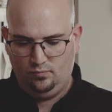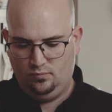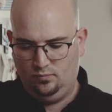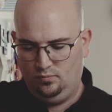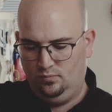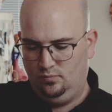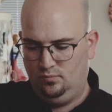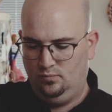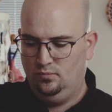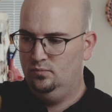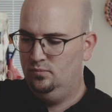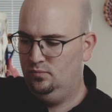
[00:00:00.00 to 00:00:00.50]

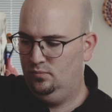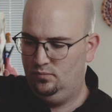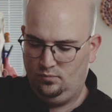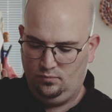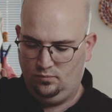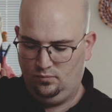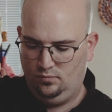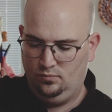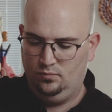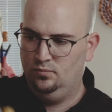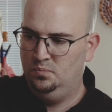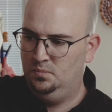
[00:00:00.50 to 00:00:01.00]
Traditionally
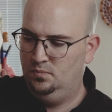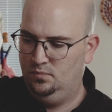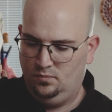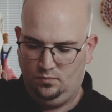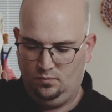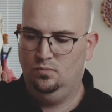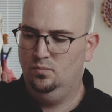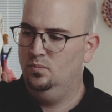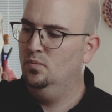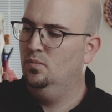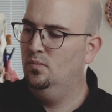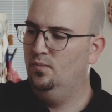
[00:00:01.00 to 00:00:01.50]
for
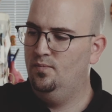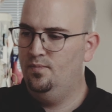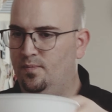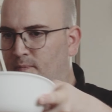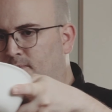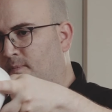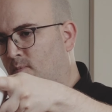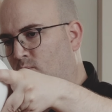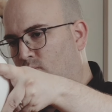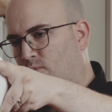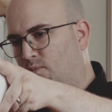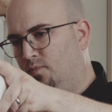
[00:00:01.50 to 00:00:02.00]
salsas,
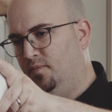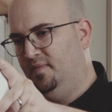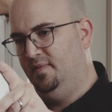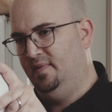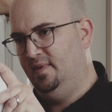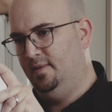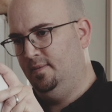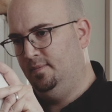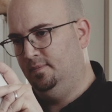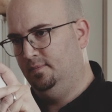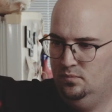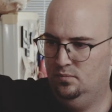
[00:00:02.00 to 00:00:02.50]
people use a
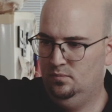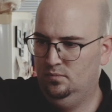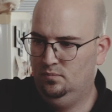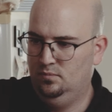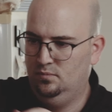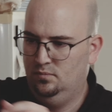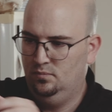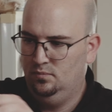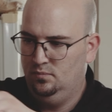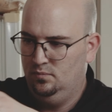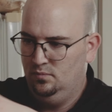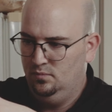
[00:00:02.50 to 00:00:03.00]

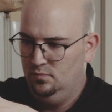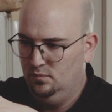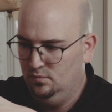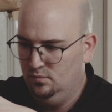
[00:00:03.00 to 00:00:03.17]
molcajete or a